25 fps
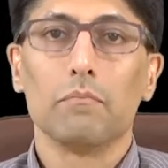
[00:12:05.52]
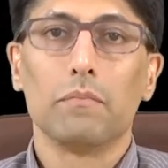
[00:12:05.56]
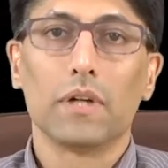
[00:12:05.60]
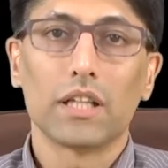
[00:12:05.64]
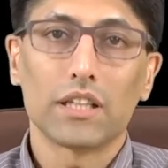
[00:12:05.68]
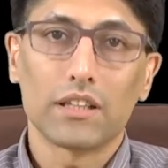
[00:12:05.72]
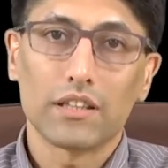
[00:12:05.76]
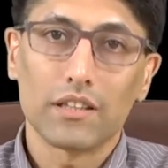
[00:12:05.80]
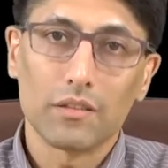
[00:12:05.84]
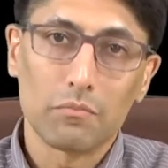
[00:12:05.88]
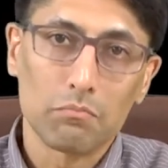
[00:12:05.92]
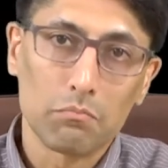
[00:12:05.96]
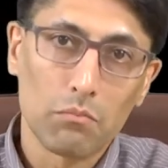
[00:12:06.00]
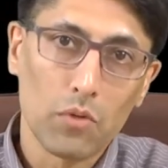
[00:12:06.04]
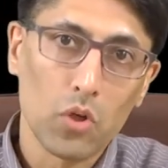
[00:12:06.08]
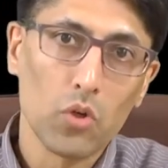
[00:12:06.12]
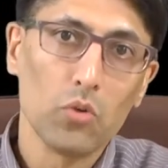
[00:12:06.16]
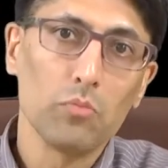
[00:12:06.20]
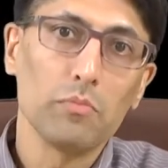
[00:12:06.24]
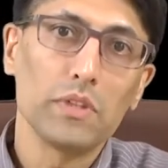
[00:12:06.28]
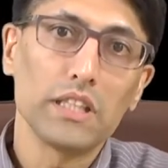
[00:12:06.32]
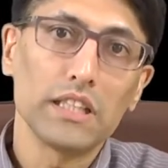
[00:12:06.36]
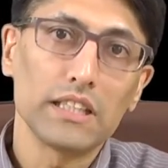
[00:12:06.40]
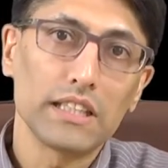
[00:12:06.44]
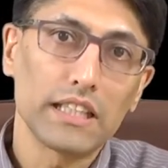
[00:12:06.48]
but the
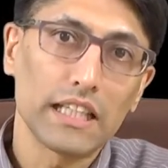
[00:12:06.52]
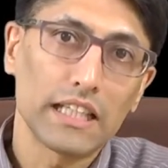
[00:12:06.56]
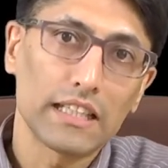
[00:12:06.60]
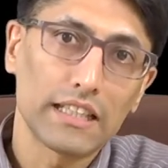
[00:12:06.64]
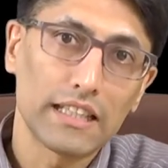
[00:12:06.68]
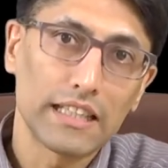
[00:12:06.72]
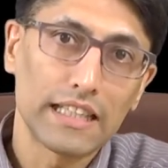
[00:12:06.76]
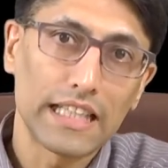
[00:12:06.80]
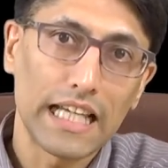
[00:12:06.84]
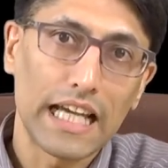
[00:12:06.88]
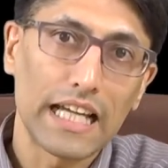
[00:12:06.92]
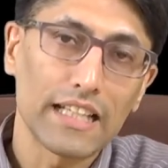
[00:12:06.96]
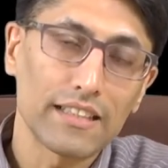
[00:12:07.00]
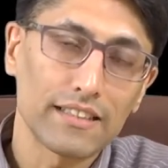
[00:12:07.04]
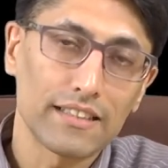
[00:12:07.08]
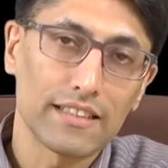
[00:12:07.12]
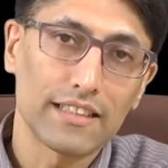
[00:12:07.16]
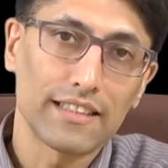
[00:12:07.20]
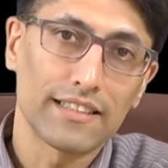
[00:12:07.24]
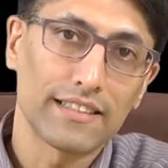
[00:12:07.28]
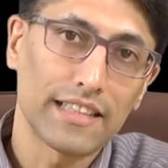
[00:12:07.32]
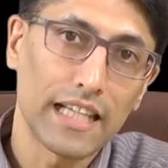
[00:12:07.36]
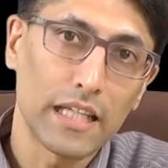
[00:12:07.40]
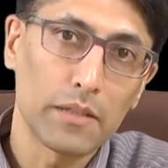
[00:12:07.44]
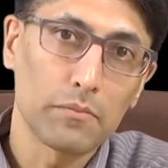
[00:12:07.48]
moment that that
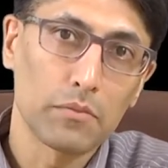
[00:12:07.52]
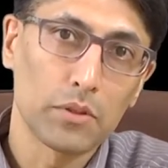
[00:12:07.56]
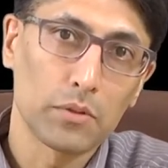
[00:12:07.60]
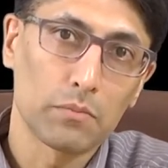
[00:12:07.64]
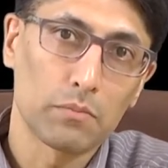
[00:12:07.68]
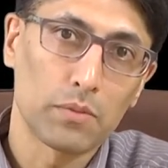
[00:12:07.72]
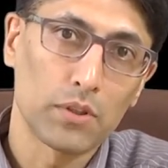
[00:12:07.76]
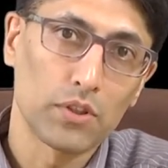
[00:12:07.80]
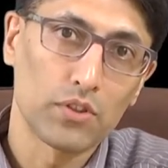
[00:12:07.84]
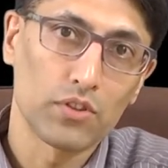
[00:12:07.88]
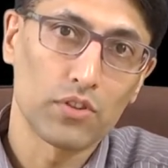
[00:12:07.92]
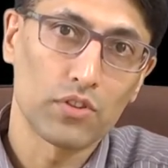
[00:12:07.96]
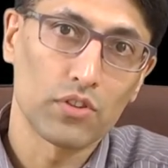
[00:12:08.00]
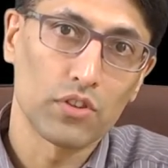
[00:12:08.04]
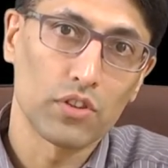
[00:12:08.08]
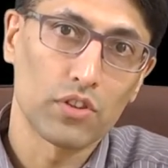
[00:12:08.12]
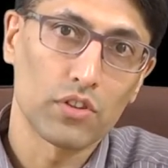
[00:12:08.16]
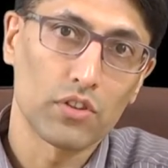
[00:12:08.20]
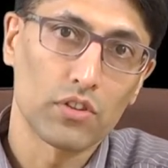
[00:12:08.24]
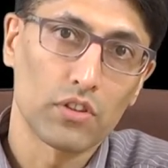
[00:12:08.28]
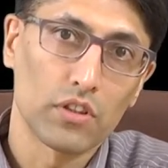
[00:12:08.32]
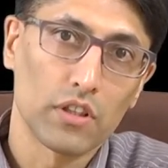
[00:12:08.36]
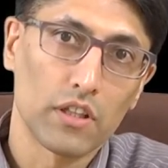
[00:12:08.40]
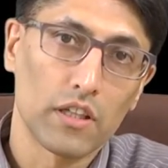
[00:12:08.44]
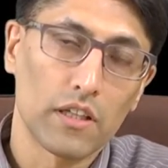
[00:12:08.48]
disabled
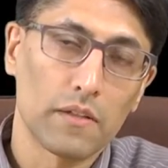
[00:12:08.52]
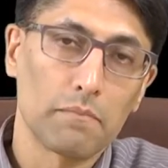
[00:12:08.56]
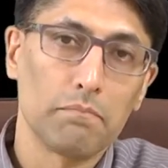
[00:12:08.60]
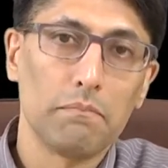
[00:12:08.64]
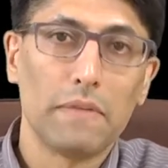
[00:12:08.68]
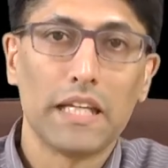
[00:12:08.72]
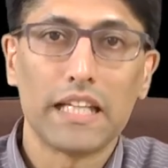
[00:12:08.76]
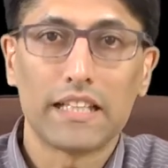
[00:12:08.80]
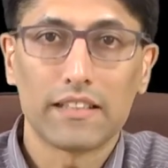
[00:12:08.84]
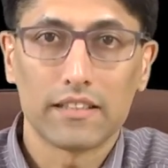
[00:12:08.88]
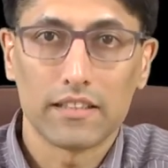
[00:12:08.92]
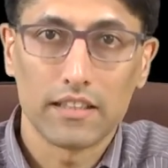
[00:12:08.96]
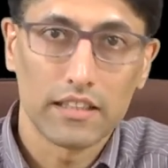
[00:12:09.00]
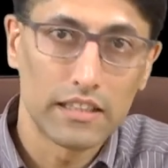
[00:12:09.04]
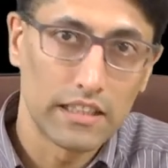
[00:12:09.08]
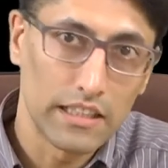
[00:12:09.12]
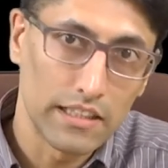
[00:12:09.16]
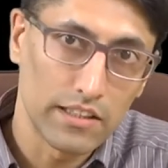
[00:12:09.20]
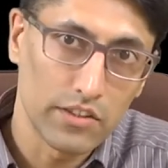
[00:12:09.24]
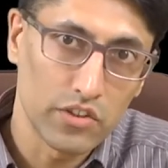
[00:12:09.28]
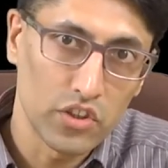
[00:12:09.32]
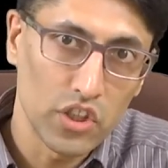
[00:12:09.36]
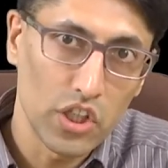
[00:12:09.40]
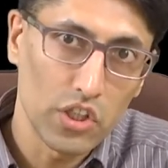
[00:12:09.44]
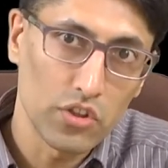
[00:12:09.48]
person makes a
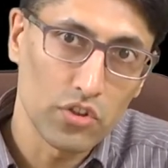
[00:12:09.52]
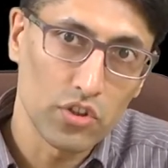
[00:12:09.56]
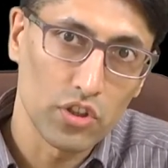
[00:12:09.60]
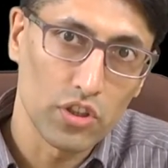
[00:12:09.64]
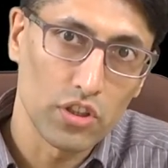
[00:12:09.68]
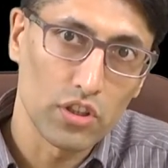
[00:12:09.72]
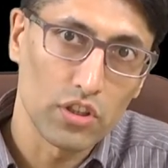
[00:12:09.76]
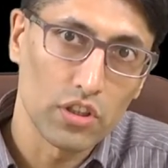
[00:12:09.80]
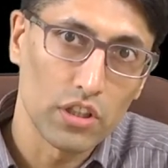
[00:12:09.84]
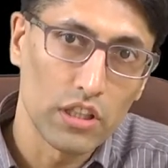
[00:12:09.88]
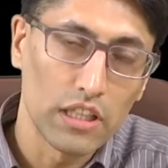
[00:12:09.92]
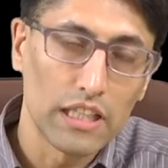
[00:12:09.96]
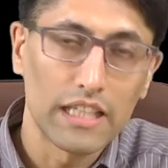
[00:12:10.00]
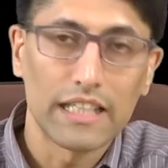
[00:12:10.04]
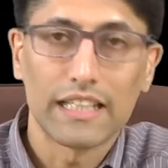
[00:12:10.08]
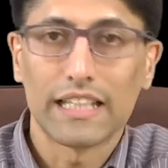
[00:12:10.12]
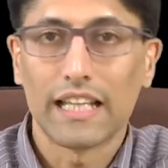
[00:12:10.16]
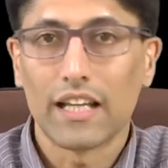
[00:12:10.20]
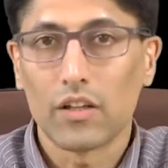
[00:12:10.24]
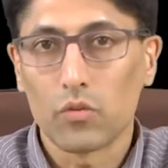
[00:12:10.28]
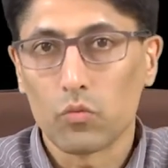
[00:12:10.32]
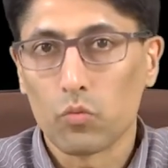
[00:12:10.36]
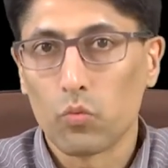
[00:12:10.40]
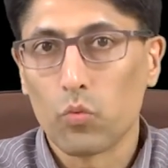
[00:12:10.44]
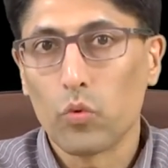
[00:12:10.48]
decision
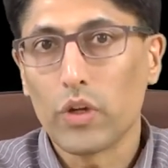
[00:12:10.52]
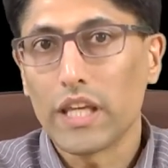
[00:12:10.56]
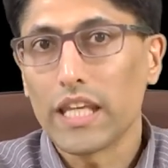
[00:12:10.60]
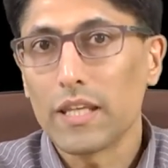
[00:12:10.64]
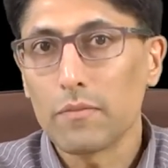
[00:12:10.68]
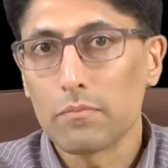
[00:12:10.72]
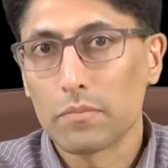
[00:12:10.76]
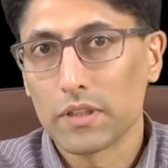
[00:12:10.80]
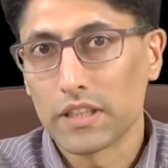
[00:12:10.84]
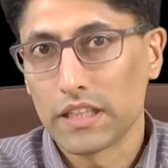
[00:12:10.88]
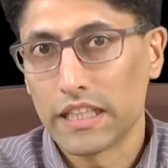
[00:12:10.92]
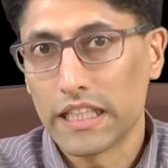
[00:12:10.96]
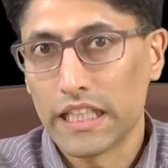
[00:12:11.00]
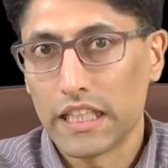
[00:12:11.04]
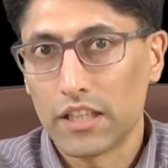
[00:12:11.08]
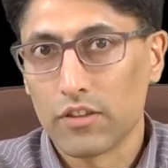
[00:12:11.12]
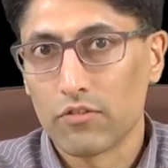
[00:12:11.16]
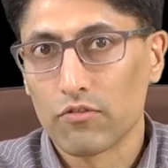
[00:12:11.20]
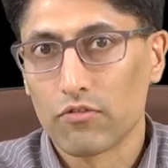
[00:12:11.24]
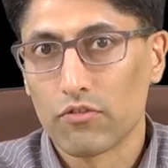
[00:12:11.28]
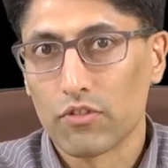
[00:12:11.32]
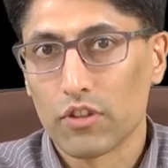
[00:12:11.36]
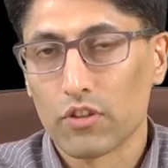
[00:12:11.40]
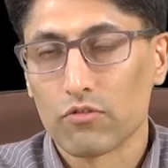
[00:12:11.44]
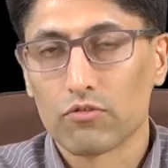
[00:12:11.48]
that we
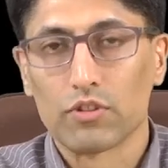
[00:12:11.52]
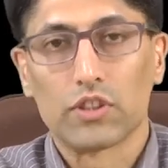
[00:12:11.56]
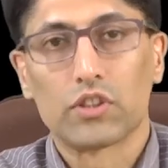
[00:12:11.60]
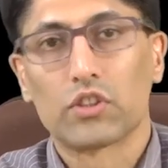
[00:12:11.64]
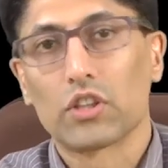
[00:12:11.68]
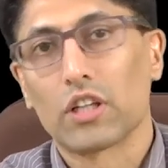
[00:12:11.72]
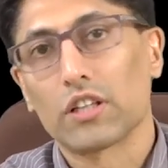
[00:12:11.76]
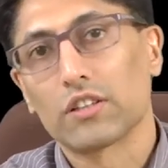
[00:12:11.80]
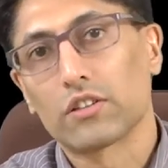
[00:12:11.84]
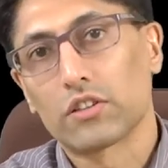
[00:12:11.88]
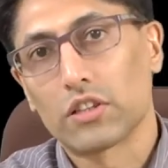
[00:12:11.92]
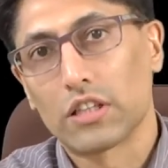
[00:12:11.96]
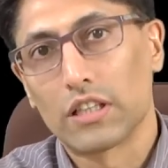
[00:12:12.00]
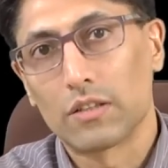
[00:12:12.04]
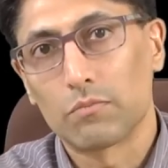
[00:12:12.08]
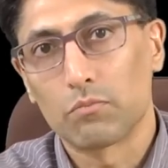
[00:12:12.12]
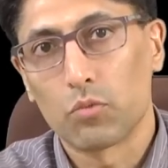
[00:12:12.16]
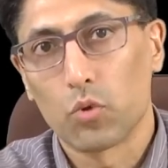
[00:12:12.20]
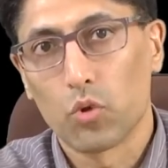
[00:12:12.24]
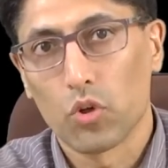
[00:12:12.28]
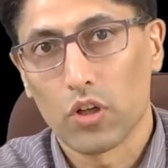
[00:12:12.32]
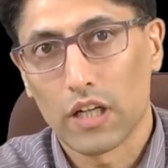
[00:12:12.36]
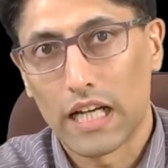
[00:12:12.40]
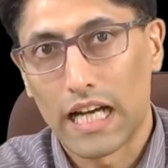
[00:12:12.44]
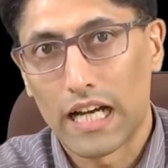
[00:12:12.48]
believe results in a
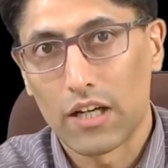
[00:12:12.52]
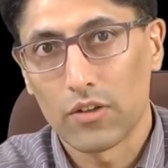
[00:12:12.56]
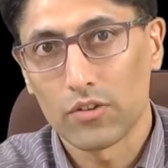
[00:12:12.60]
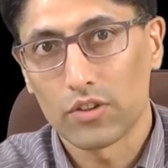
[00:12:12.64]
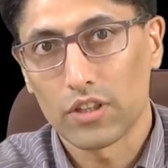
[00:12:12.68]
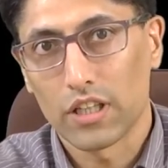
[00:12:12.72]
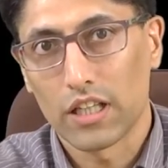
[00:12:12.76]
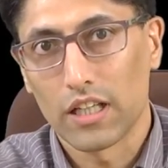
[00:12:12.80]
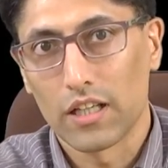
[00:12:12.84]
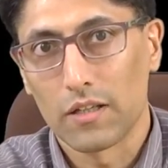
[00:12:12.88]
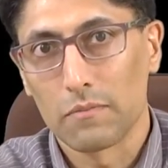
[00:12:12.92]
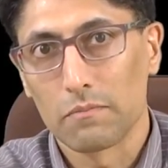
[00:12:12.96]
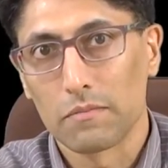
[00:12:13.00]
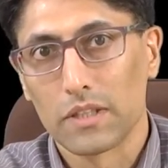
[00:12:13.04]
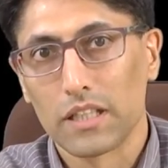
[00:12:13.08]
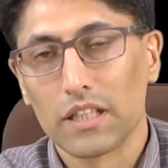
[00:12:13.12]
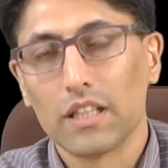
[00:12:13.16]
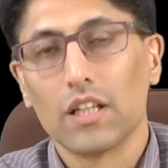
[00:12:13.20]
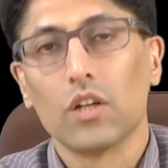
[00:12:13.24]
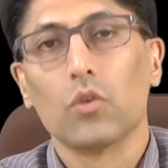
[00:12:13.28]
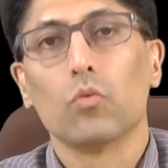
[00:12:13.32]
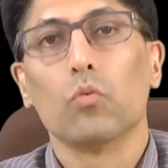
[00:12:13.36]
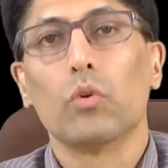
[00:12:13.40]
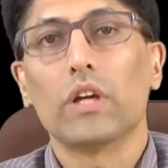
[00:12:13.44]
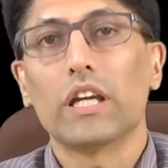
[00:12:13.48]
poor outcome,
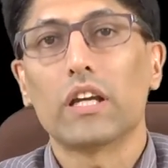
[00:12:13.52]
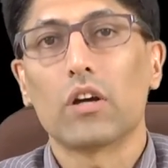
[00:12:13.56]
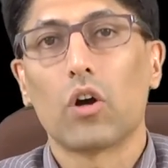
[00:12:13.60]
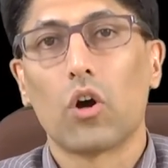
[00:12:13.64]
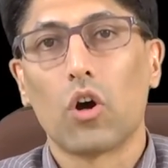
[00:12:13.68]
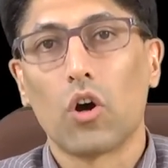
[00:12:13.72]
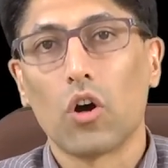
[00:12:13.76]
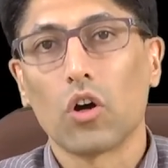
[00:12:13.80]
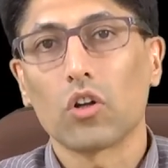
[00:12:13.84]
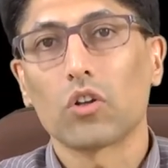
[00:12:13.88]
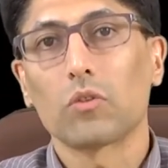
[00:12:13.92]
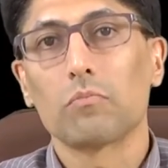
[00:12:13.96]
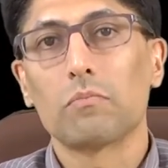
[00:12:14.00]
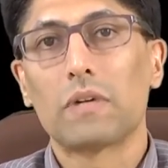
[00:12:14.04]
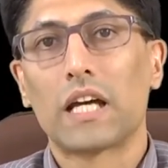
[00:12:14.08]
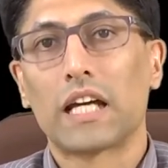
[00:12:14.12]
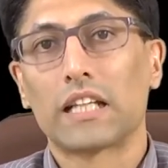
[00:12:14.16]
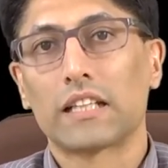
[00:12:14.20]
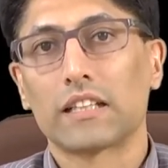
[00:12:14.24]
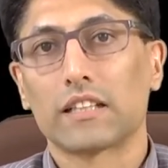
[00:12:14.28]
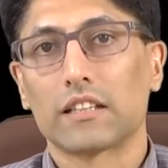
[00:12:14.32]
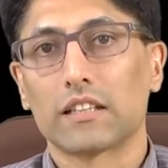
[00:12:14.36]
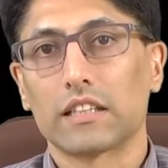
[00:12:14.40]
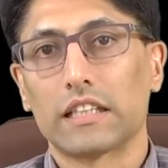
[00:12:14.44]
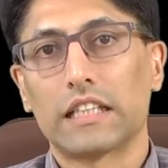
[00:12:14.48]
we
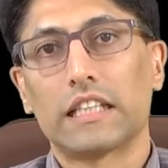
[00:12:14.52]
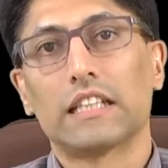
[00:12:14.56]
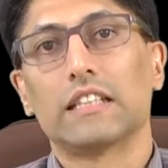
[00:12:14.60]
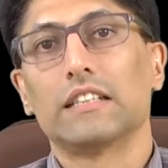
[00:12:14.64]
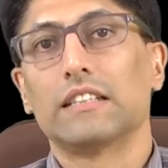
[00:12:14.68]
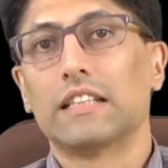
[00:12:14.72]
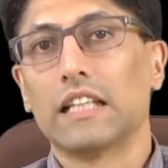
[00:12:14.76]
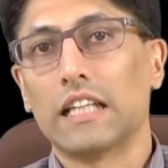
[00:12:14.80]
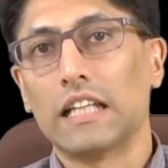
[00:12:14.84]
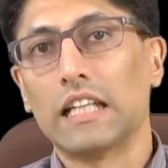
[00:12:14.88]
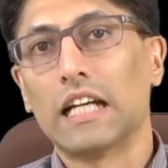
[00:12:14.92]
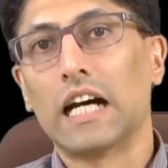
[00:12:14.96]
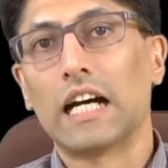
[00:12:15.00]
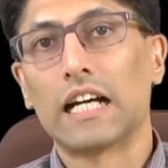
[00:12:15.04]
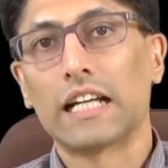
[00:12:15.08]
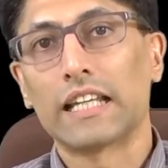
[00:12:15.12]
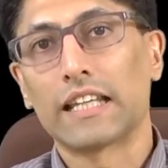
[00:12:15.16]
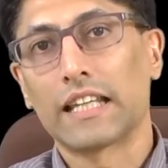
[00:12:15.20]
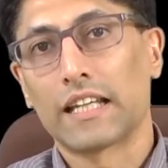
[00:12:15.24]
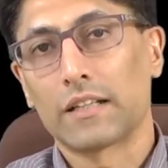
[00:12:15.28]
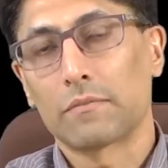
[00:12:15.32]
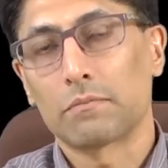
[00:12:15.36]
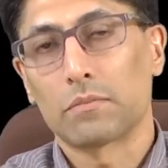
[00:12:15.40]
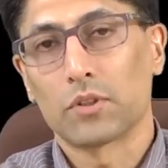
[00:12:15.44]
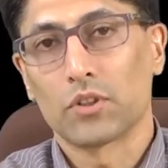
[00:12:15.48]
automatically deny
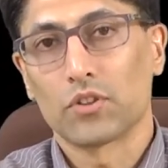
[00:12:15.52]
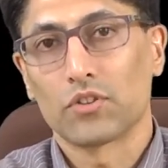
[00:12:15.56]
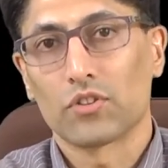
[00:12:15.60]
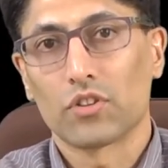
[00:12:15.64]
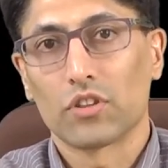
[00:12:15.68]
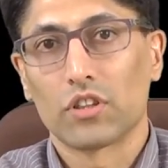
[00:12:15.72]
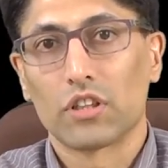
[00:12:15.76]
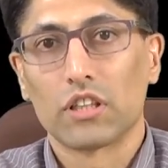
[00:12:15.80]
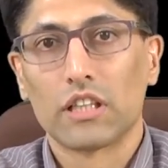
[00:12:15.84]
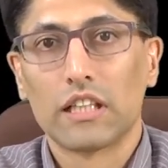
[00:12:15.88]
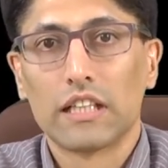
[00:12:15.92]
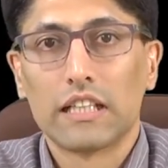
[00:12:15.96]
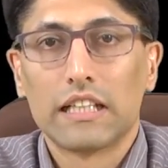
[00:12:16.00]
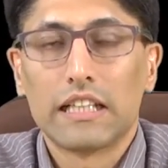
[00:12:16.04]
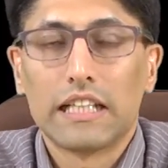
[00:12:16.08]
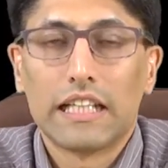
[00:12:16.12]
that person